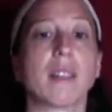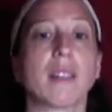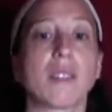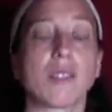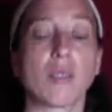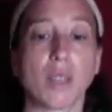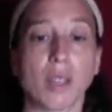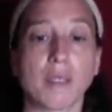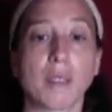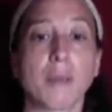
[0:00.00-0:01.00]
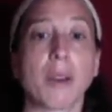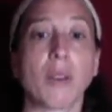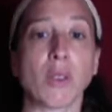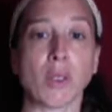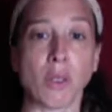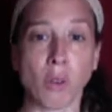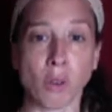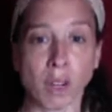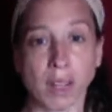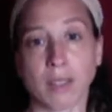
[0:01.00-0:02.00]
It's just about
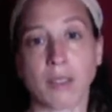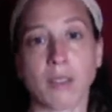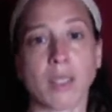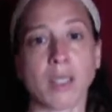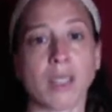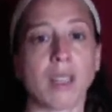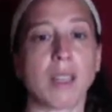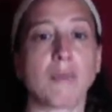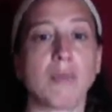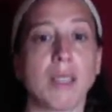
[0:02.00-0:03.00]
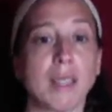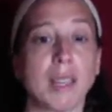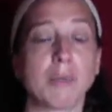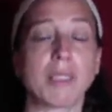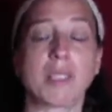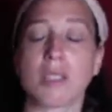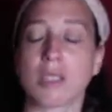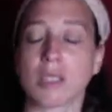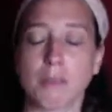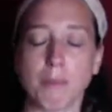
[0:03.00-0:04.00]
your energy and being able to
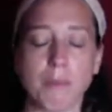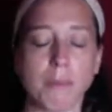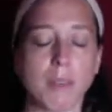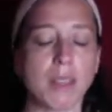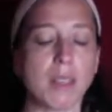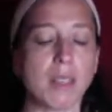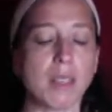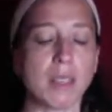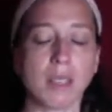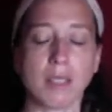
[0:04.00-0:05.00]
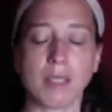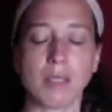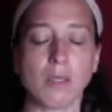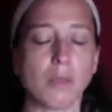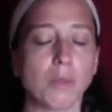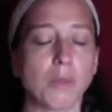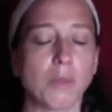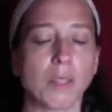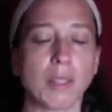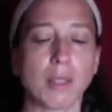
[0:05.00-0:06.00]
just be you
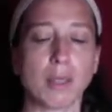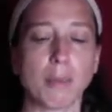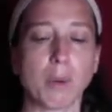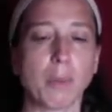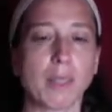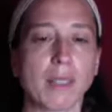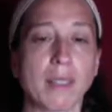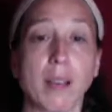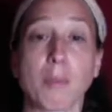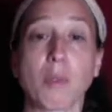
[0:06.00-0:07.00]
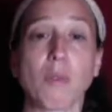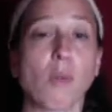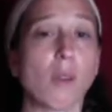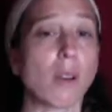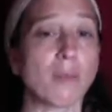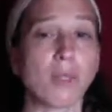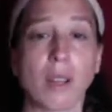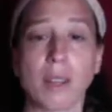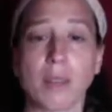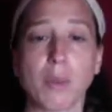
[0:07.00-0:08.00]
in the moment, not perform for
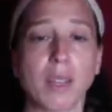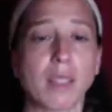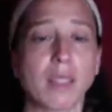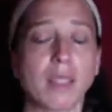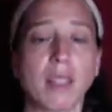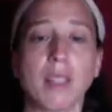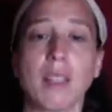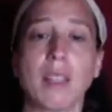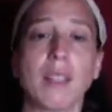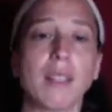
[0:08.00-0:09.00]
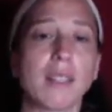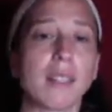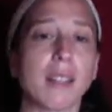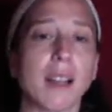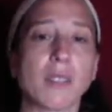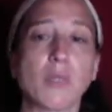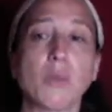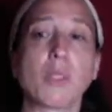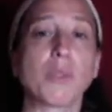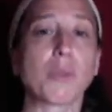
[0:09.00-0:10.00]
anyone, not do
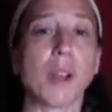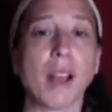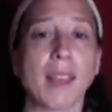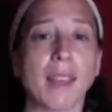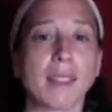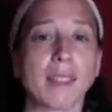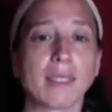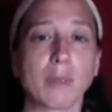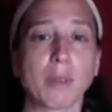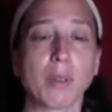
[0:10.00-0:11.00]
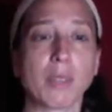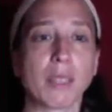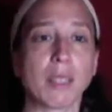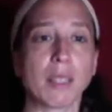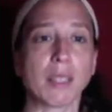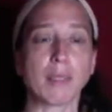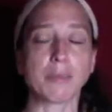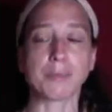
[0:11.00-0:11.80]
what's right, supposedly,